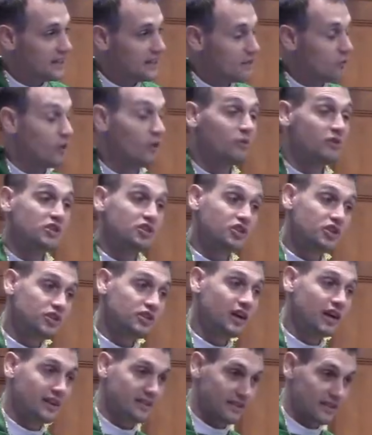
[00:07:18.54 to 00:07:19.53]
well, we should
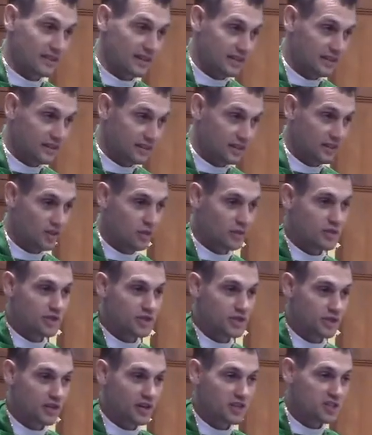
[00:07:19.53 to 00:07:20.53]
not think, or we
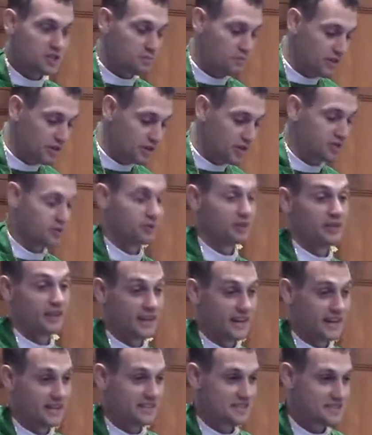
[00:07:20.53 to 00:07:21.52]
should not
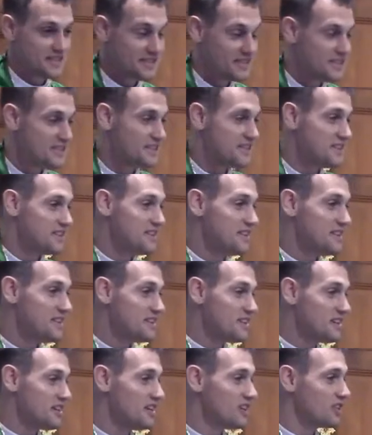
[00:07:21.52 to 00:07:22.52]
spiritualize
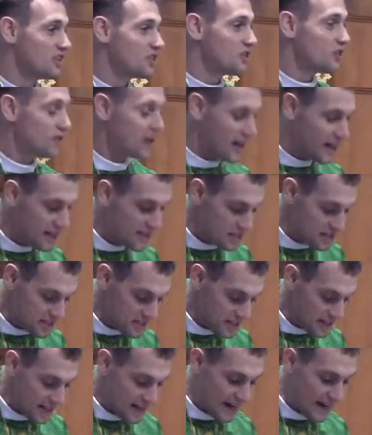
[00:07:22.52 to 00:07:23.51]
Christ
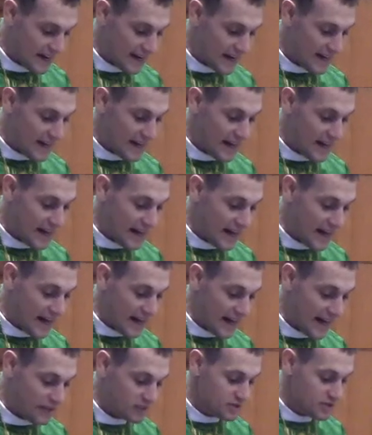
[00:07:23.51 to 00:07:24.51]

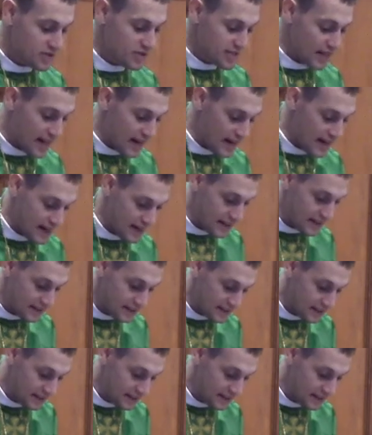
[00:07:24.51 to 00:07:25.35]
outside